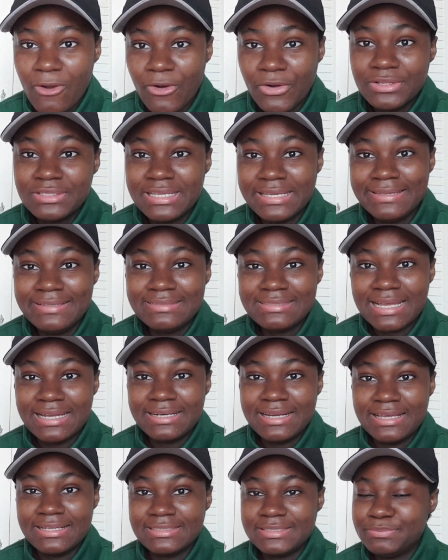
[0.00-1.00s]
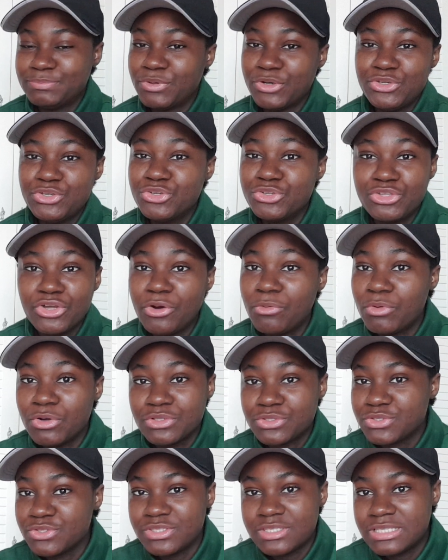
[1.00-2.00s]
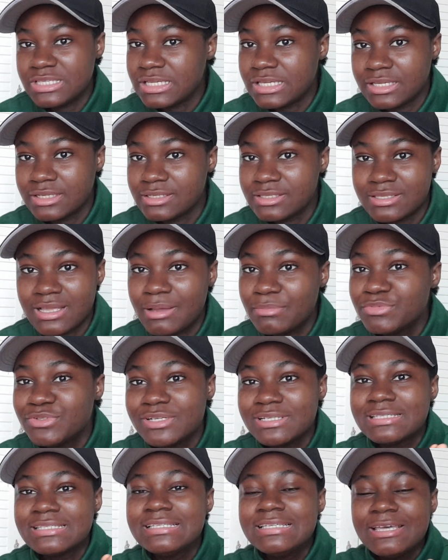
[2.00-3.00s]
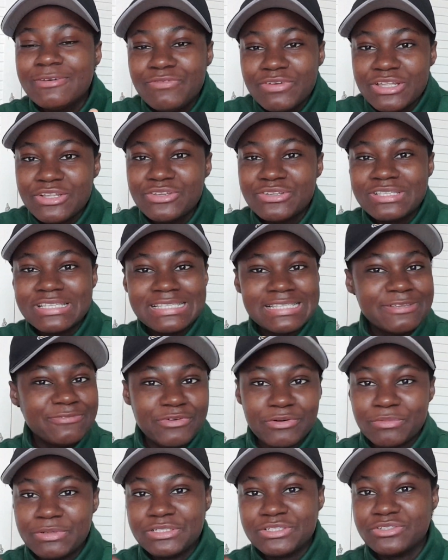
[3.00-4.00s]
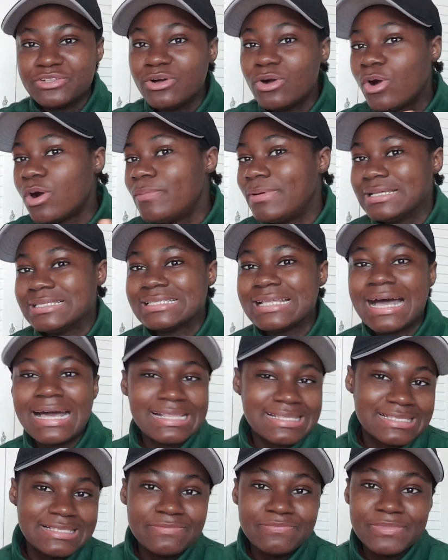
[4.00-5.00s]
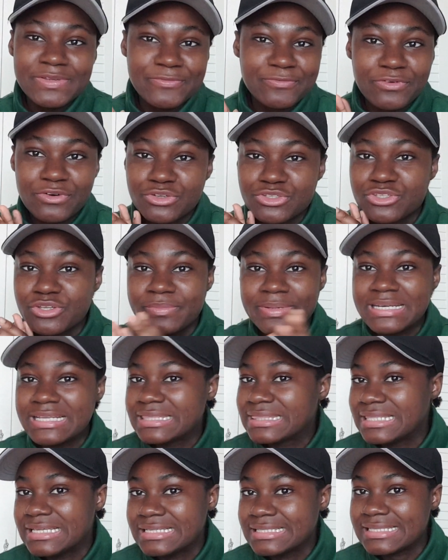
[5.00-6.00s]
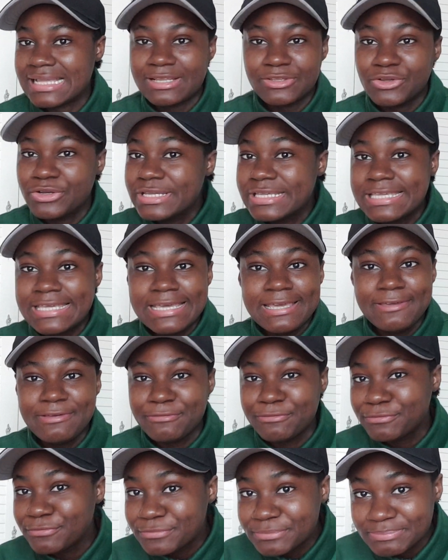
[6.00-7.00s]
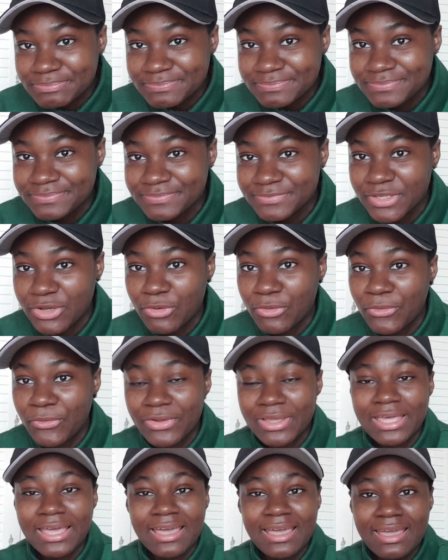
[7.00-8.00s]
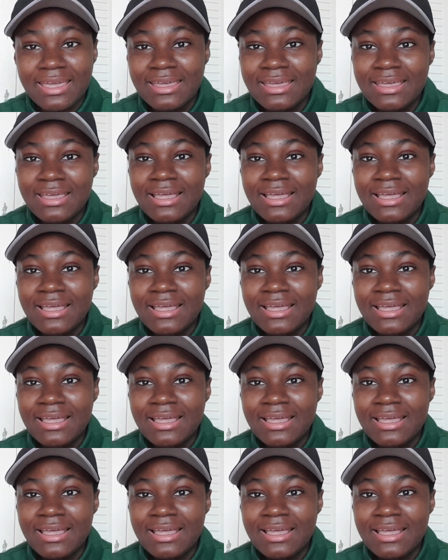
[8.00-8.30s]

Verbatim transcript: on the internet but you don't want to see so i'm just giving you this information don't come and start asking me for so many things i don't give okay